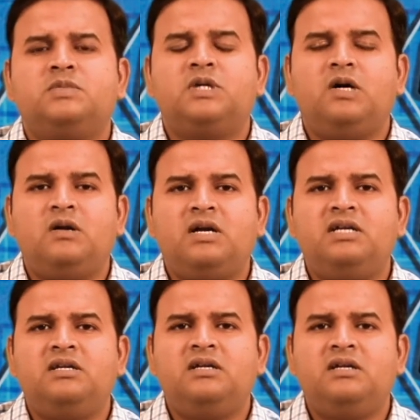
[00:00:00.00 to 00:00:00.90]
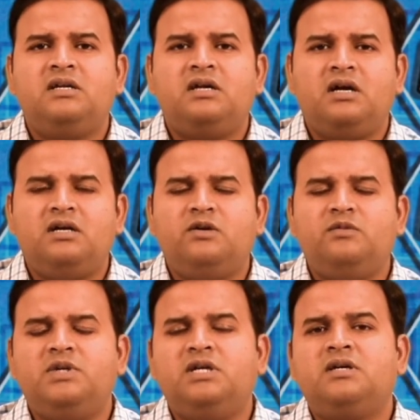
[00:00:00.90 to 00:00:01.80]
Alright, I hope
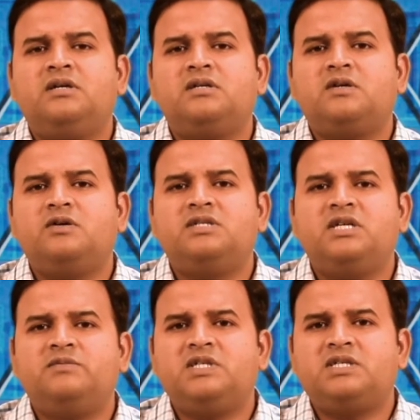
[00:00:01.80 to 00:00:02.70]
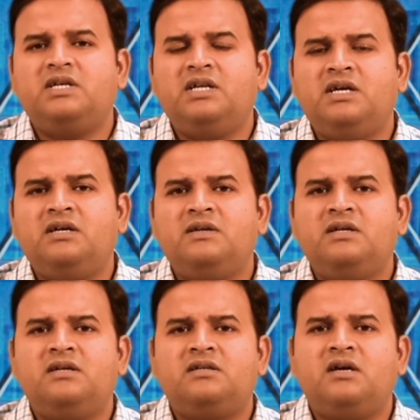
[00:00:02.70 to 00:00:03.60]
the concept is clear.
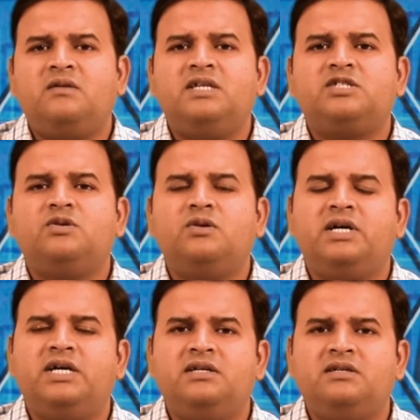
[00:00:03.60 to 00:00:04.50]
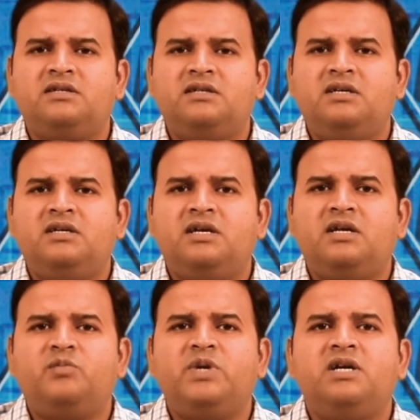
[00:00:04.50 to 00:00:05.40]
Now, let us go ahead
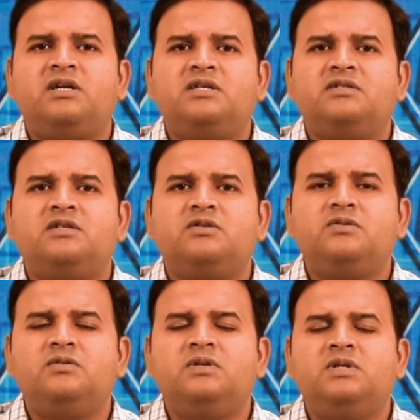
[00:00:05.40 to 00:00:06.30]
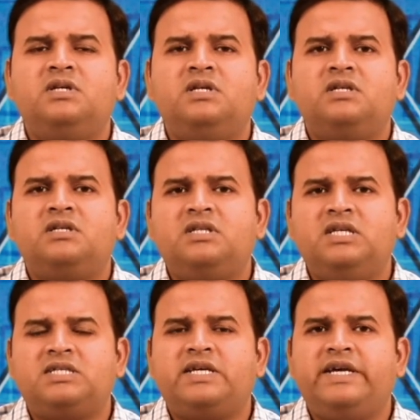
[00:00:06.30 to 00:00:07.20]
and pay attention to
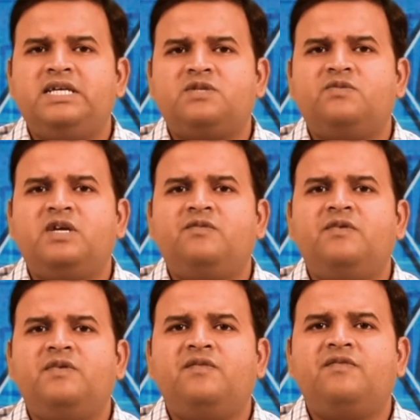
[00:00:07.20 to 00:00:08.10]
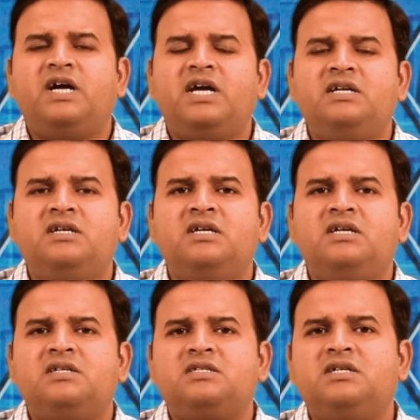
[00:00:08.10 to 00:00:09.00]
this case where we will find
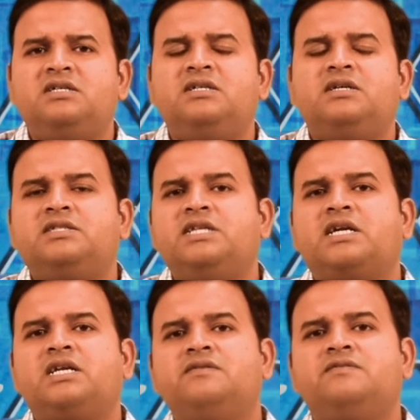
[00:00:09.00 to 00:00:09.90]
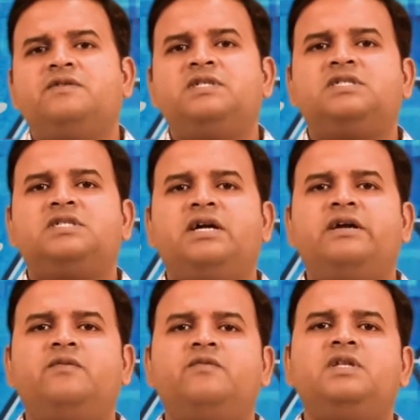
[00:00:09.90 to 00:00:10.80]
certain adjectives which
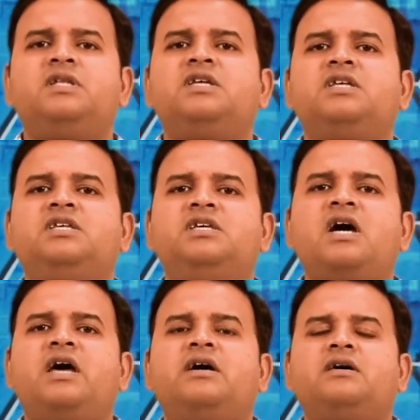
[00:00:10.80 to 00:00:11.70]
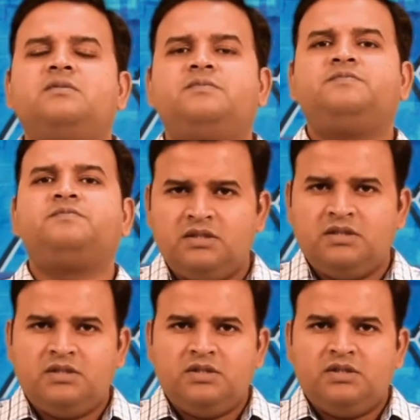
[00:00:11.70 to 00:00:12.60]
end with ya.
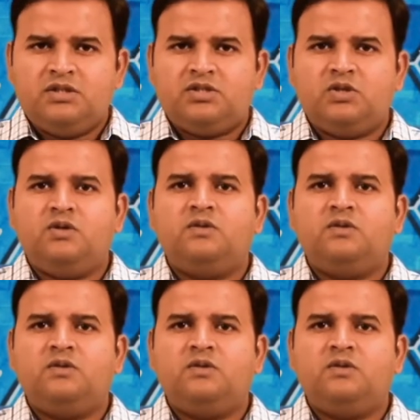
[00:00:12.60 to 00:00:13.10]
So,